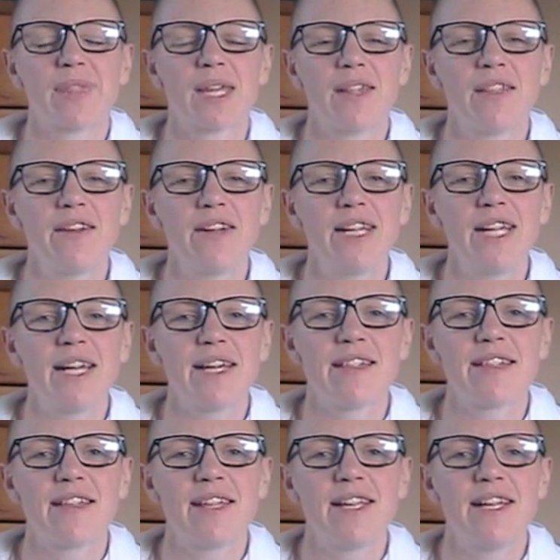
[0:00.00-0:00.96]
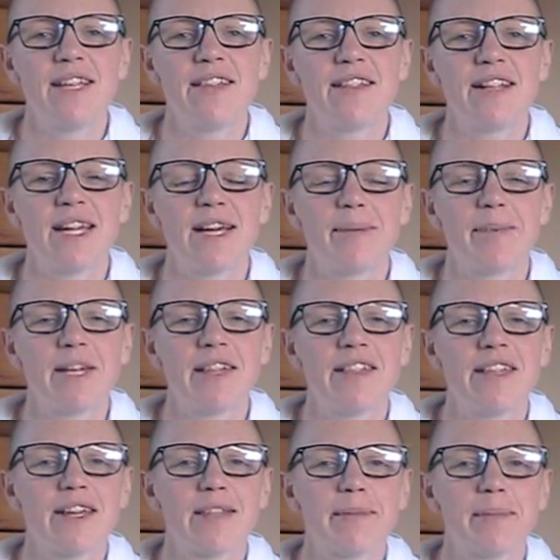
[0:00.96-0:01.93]
So yes, it is now my
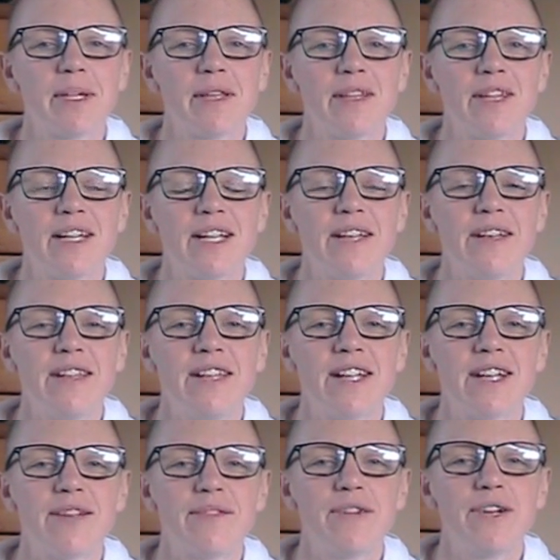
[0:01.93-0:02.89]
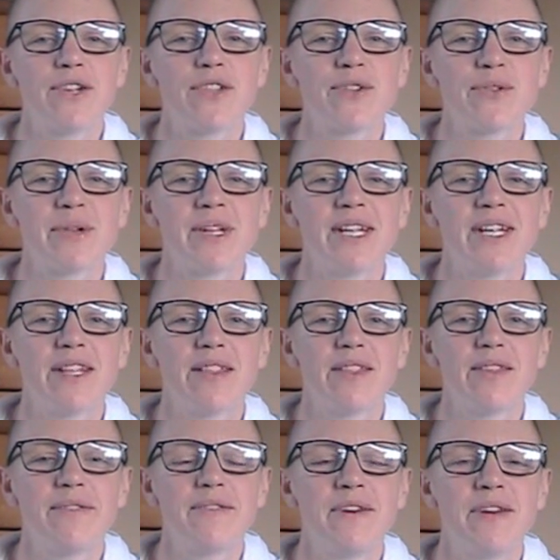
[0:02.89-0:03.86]
6-month nunniversary. It's
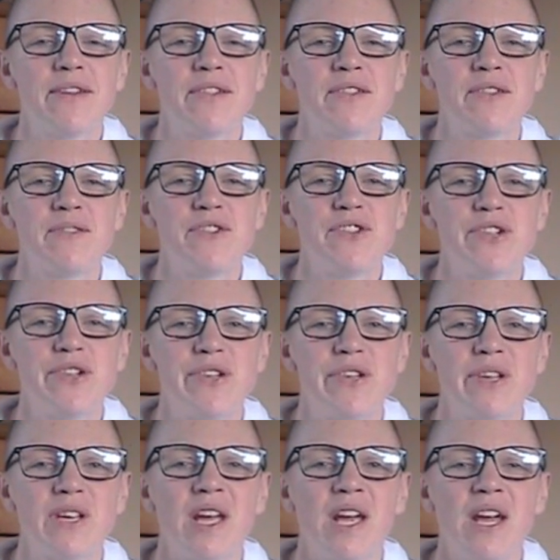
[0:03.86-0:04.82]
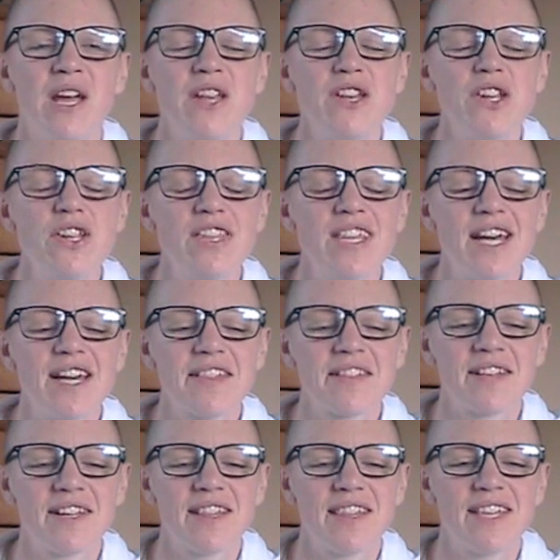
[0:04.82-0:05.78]
the 1st of June
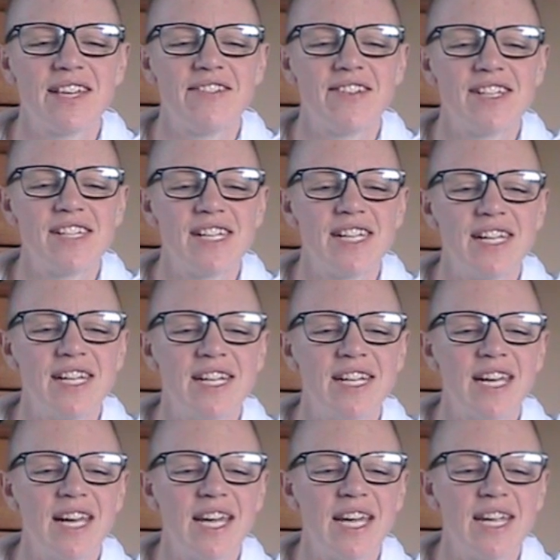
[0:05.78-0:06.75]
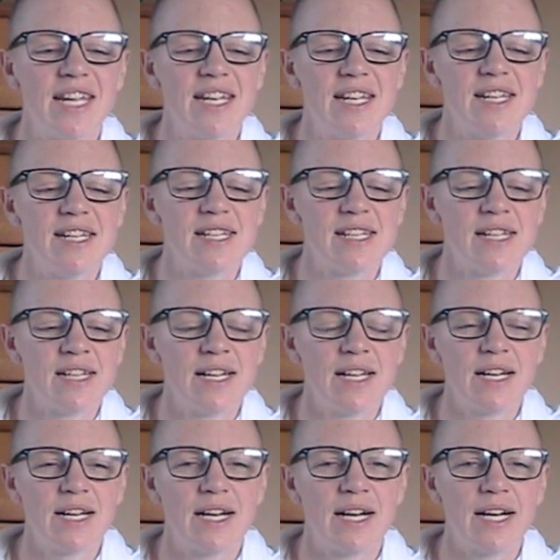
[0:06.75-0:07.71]
2017, and
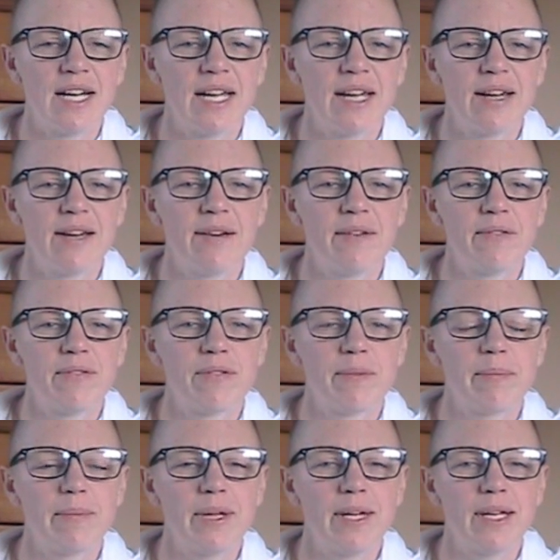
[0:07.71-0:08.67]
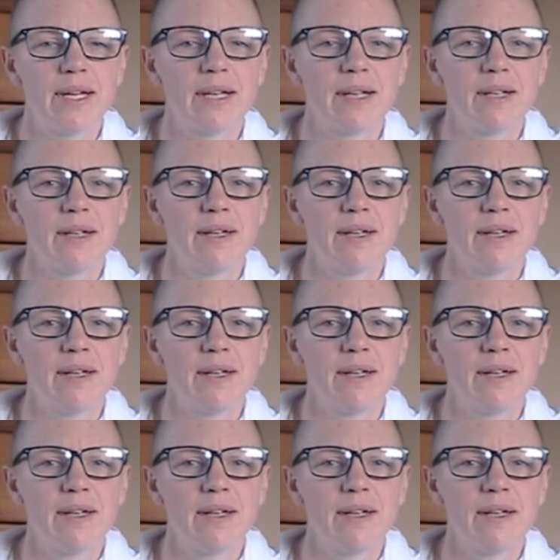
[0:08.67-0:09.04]
I have been